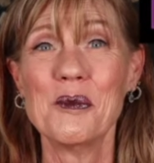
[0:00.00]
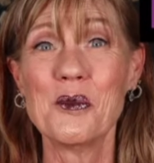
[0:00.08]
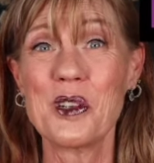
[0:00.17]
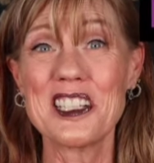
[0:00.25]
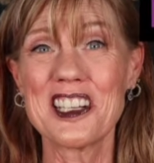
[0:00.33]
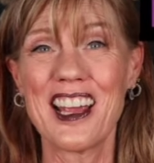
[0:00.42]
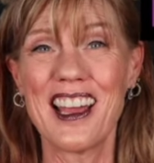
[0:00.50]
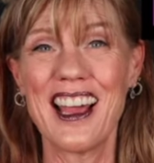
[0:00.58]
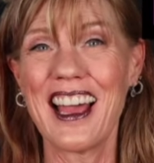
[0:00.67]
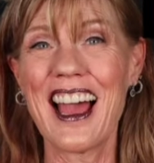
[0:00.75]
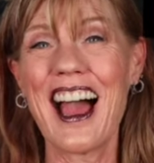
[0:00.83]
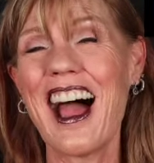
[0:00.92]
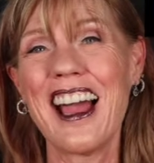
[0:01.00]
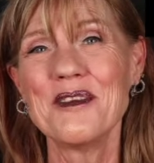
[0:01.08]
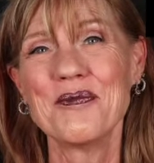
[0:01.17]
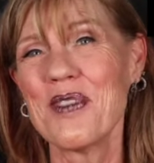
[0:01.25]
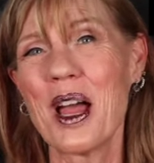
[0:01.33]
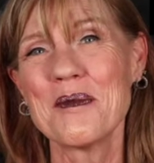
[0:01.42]
which
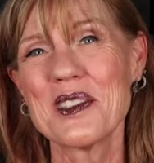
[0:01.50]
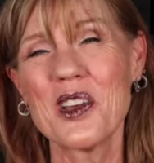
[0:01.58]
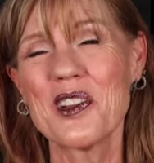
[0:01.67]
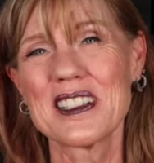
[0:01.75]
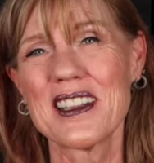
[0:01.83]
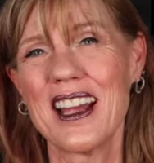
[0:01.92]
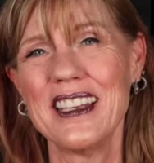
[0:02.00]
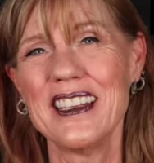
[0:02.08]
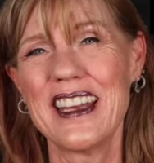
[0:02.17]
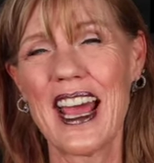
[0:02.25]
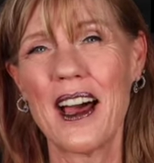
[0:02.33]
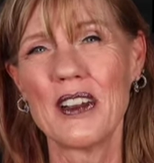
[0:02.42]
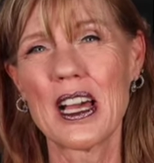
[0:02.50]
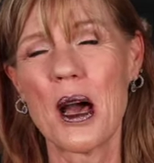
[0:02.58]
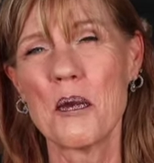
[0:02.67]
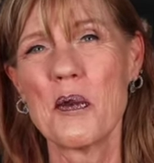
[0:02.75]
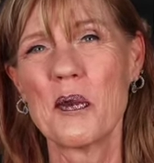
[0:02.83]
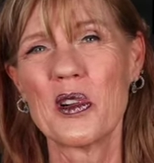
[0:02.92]
I'm so excited to have a
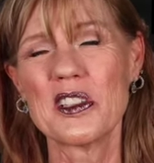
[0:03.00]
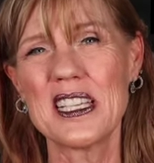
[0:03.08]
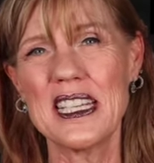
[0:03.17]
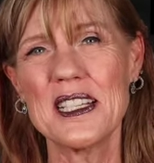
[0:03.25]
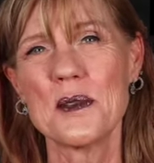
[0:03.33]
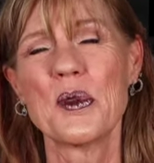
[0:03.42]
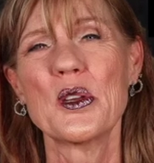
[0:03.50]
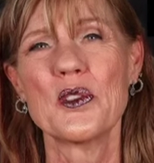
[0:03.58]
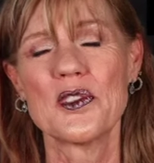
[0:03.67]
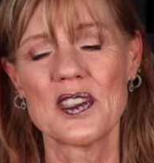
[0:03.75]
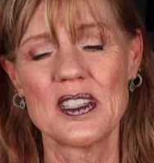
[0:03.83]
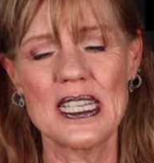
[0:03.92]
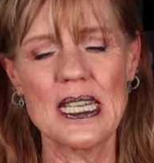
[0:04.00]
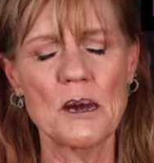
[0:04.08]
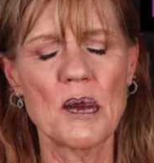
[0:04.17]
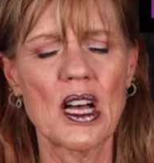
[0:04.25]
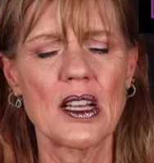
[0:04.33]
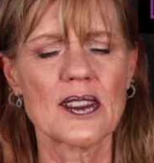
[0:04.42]
couple more teaspoons and tea
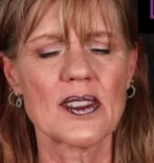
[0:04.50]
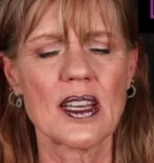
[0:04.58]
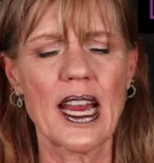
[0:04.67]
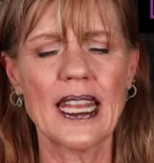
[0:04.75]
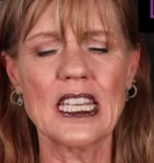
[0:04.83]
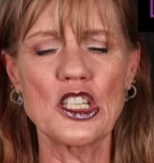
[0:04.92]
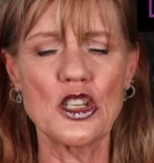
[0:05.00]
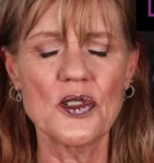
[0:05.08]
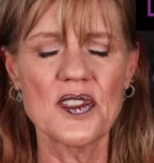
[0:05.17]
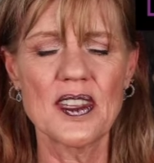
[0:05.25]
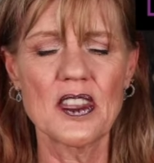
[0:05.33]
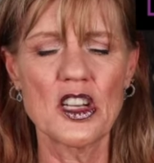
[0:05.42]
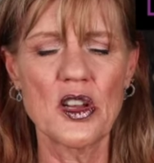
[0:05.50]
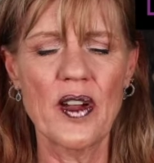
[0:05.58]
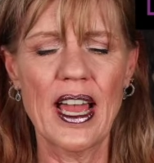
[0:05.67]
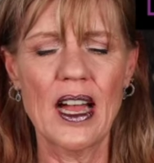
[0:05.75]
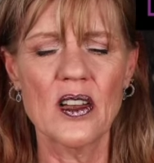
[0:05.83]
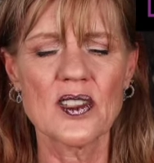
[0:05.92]
balls that I can use in the new
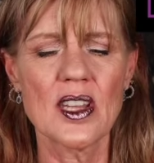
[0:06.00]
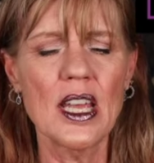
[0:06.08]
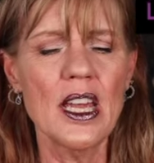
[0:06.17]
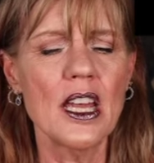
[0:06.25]
house.